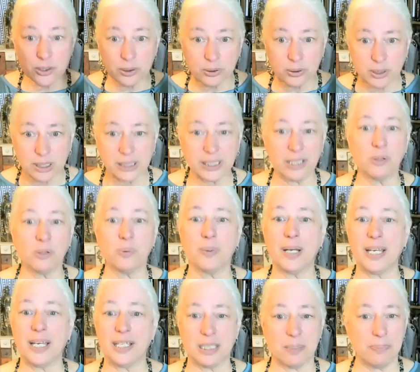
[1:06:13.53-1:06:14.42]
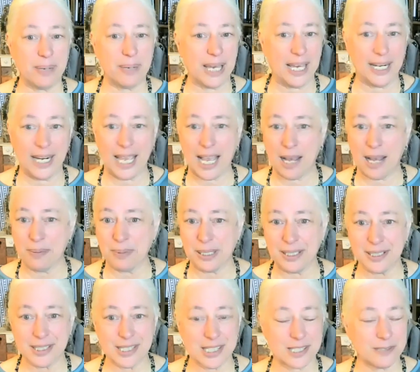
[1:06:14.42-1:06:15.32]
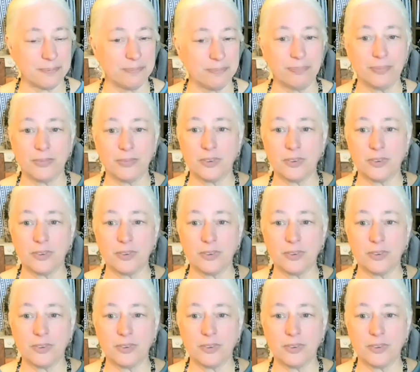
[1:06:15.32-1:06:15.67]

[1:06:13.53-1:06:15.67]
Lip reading: you clear away the bad habits,